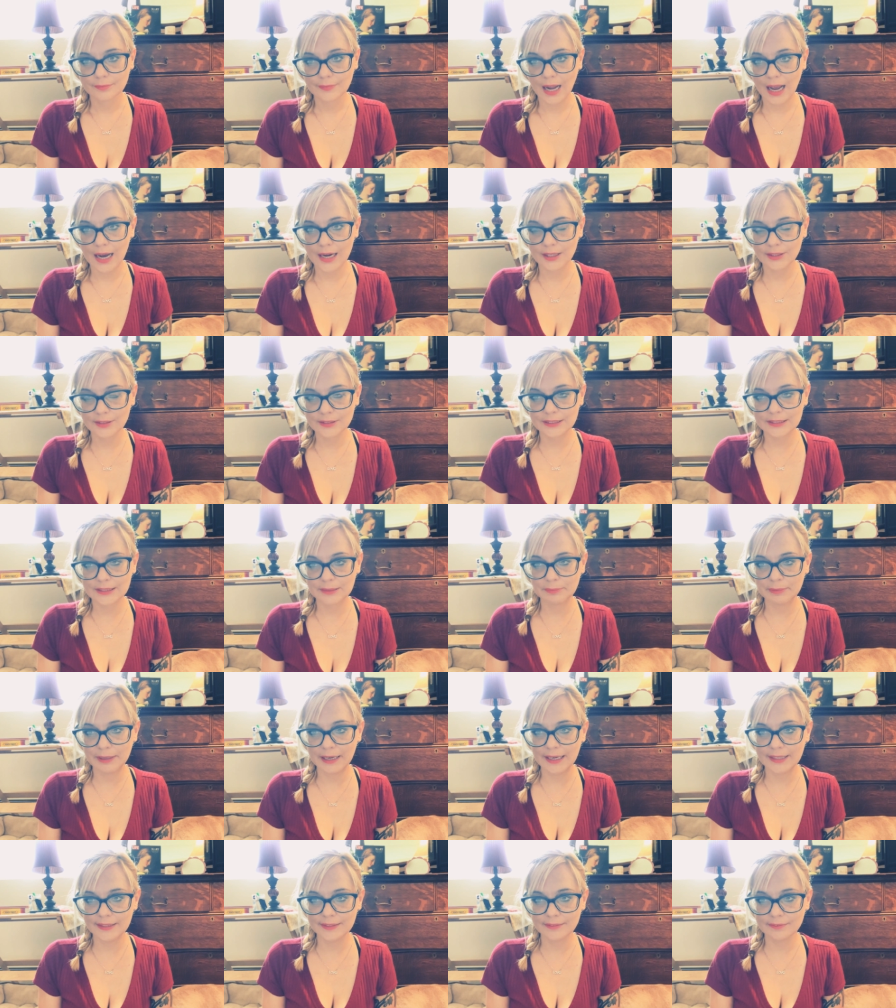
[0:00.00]
How has it
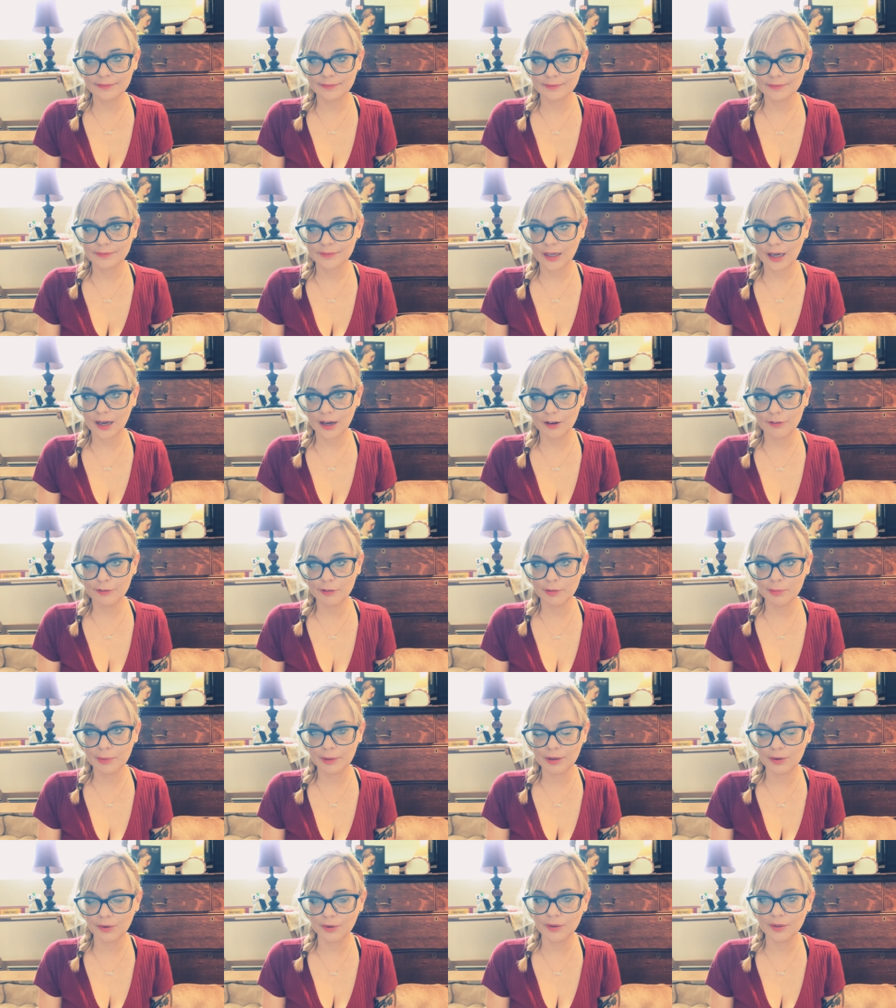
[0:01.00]
been? How have you
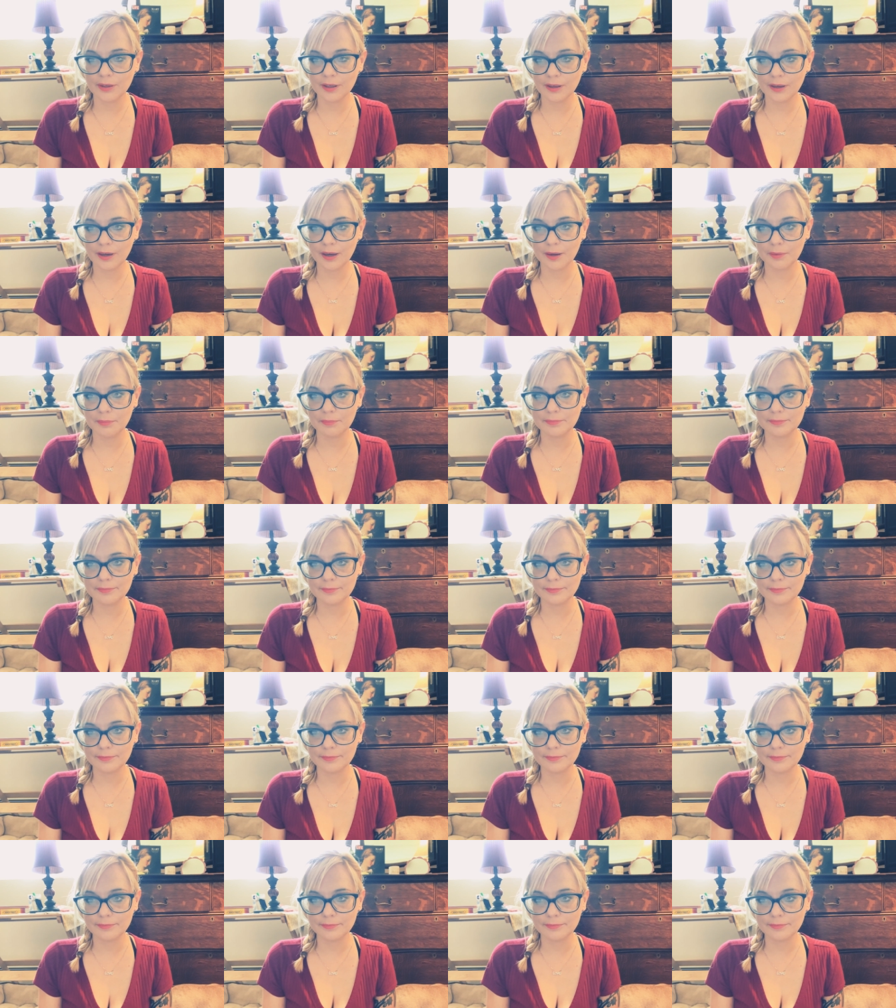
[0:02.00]
been holding up?